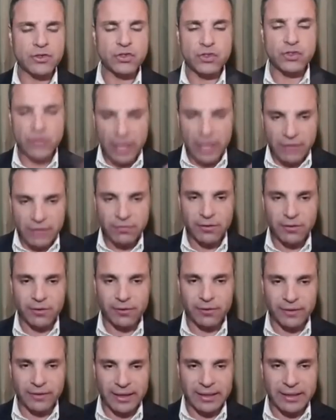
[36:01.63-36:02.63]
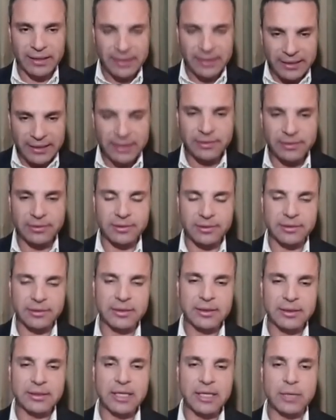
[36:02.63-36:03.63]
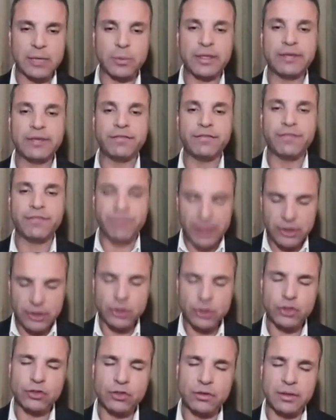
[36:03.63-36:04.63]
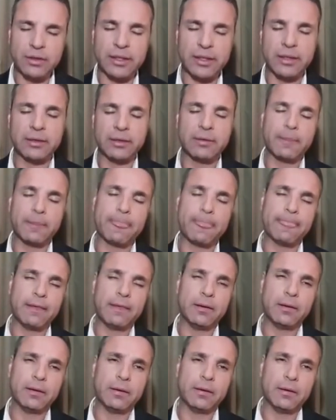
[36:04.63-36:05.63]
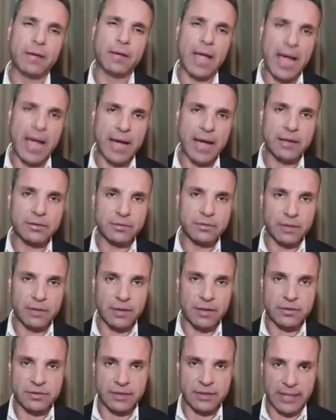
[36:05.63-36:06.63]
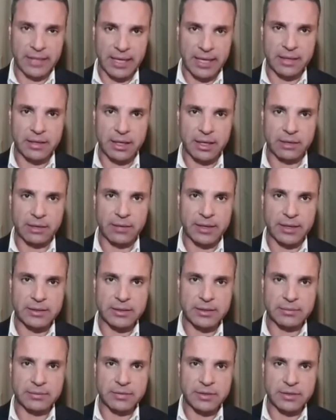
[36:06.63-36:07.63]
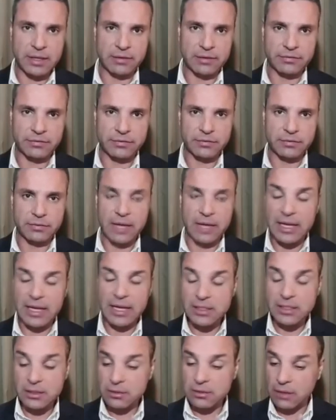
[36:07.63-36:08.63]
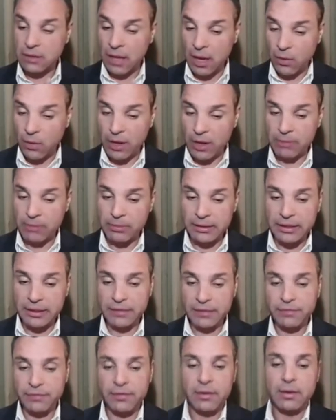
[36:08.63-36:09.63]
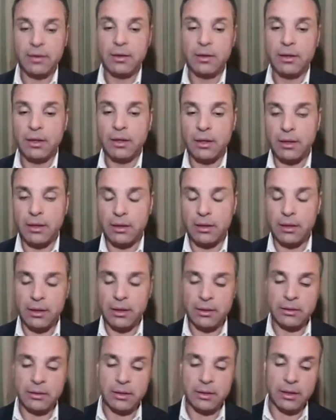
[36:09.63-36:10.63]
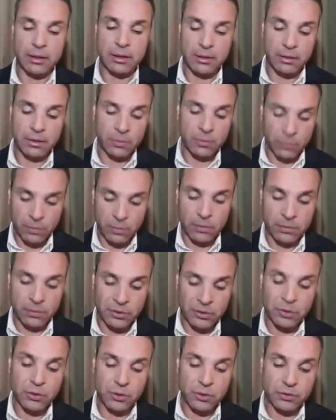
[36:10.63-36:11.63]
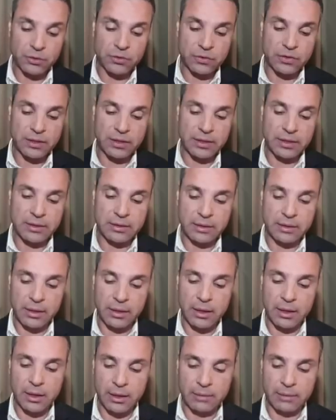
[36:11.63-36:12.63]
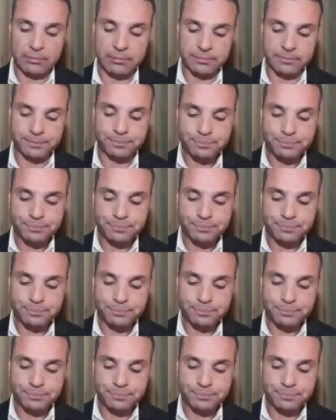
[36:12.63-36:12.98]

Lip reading: savior, a leader that will eventually act as the Antichrist himself. That's how I believe. You're going to see it